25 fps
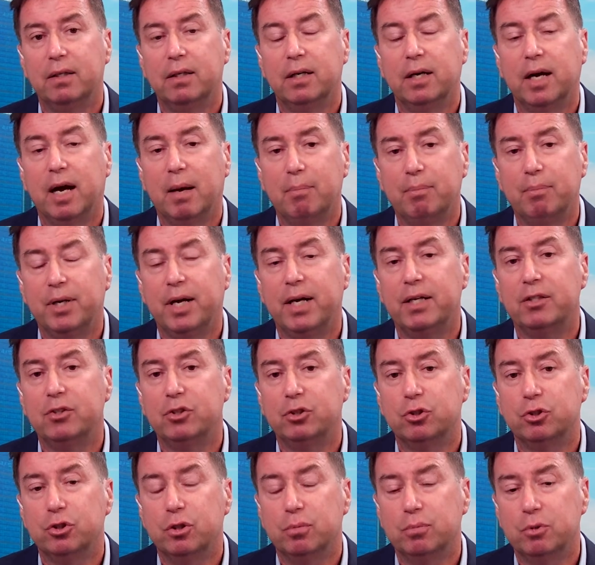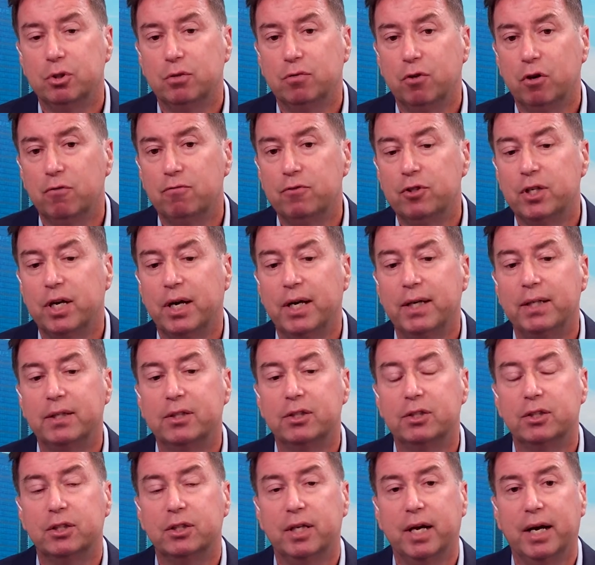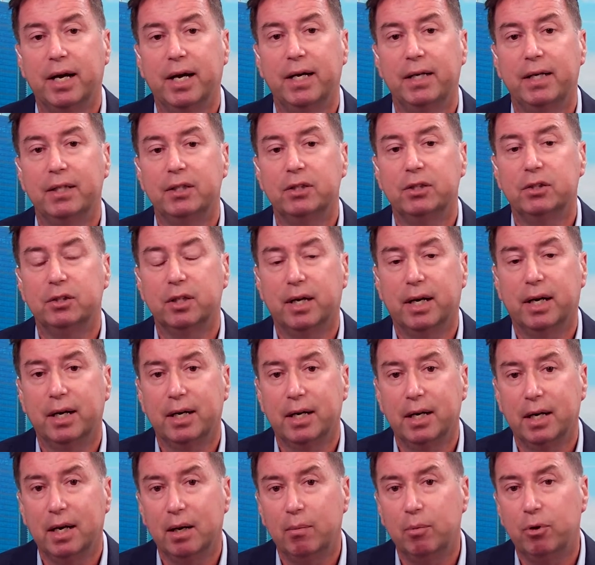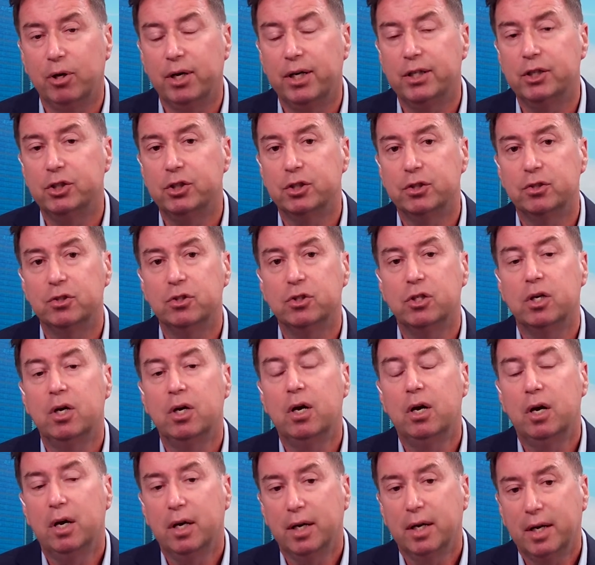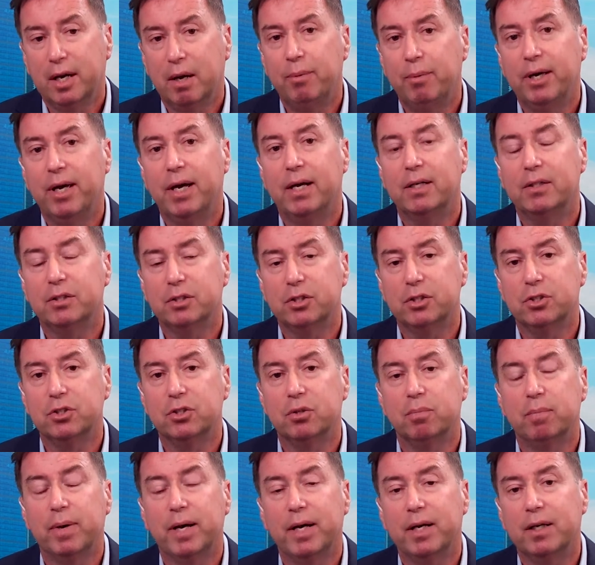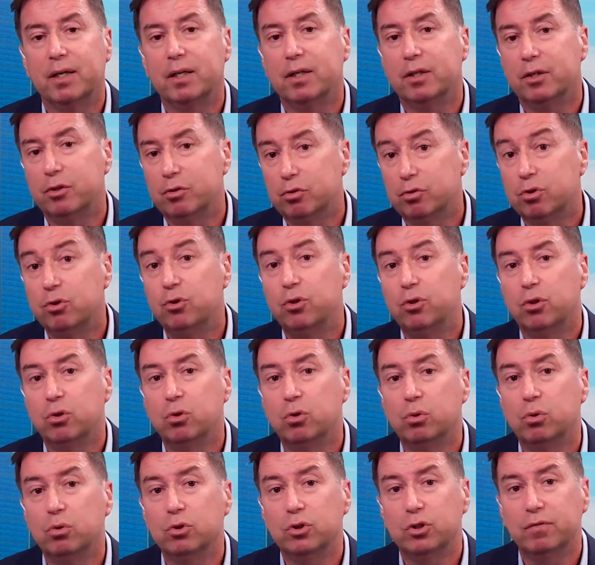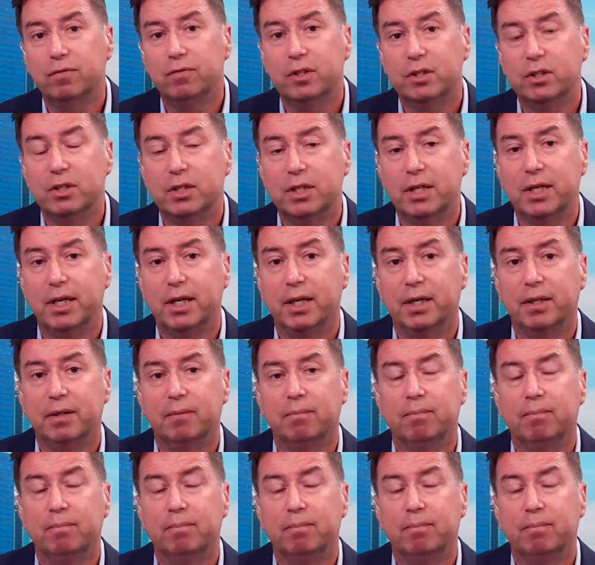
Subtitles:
updates in terms of offtakes and collaborations coming out systematically through the course of this year.